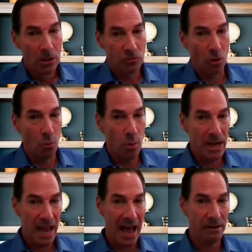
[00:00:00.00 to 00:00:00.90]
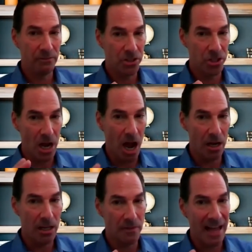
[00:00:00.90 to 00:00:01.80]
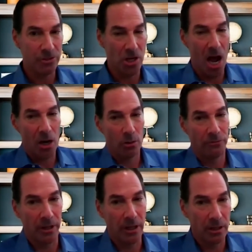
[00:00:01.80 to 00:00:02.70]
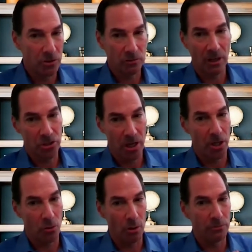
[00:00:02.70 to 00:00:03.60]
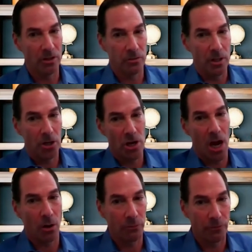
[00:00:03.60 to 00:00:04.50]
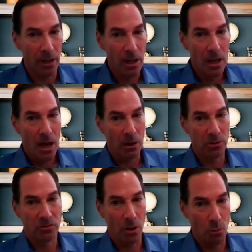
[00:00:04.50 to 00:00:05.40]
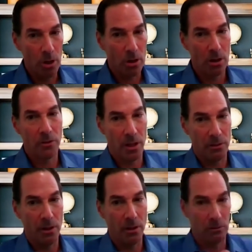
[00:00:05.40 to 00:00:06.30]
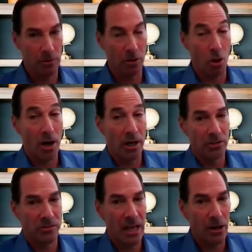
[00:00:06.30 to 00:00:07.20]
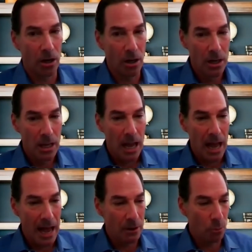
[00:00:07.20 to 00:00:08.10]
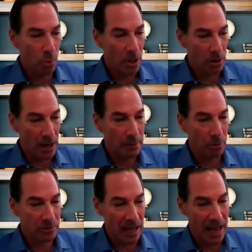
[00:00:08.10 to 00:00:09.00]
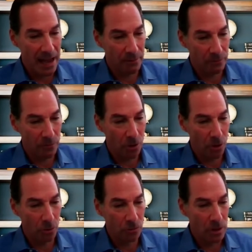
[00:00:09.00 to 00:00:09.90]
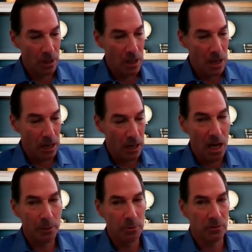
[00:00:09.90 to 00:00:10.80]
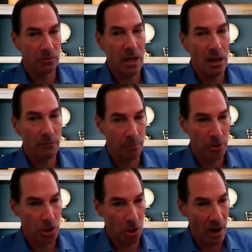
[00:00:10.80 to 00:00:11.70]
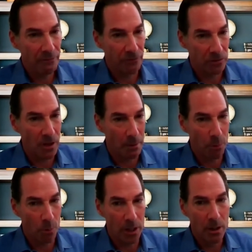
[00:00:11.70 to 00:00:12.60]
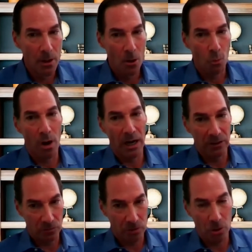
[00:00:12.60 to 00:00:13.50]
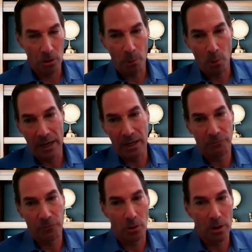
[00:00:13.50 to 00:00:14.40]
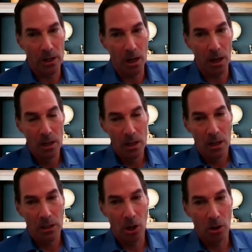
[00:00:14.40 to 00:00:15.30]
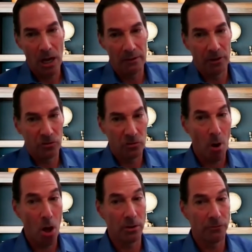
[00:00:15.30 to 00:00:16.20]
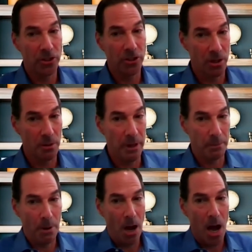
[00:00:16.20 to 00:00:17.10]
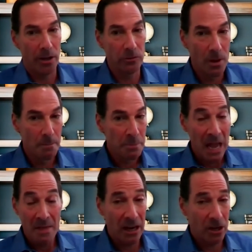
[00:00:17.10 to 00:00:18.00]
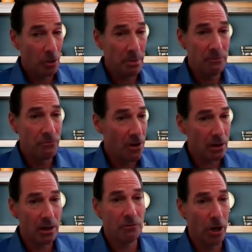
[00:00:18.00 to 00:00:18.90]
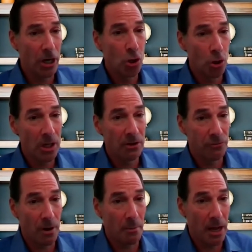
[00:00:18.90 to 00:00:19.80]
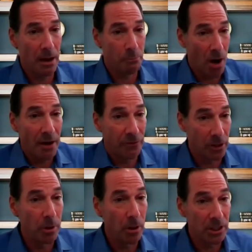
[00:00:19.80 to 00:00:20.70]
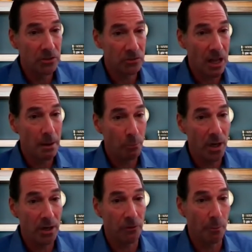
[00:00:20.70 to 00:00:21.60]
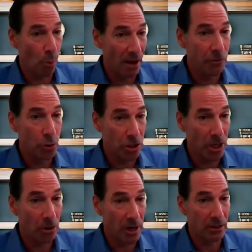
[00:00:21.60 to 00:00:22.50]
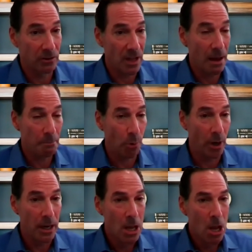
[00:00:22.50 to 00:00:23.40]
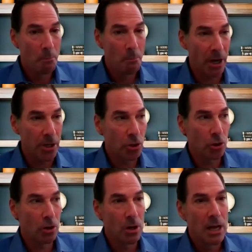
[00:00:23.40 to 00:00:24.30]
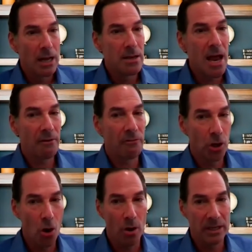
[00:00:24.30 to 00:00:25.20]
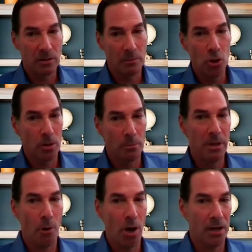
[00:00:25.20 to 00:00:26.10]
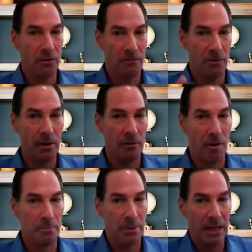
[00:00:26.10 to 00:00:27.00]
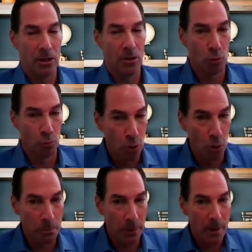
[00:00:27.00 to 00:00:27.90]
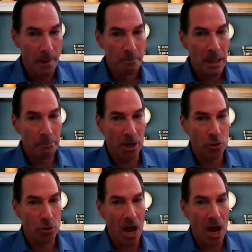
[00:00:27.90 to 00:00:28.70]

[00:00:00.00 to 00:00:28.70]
So we have a geo in that geography, just like Shady Grove does in their geography. I would say we're the the, the large center, and we are able to have those economies of scale from a geographic standpoint. Whereas to your point, if you're in a you know kind of a smaller fish in a big pond, that could be very, very good from a profitability standpoint, from a revenue generating standpoint, but you're never going to, you could be part of a very, very big group, but you're